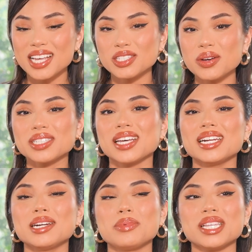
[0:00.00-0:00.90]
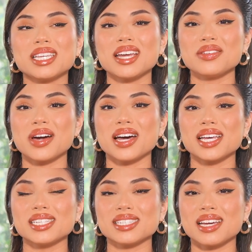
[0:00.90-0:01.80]
So excited about that, you
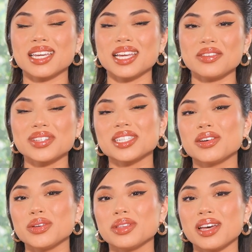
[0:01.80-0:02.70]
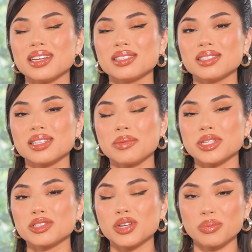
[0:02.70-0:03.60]
guys. I can't even tell you, that is that
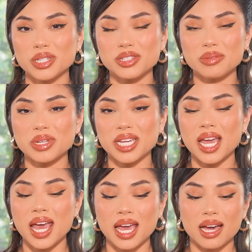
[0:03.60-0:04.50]
means so much to me.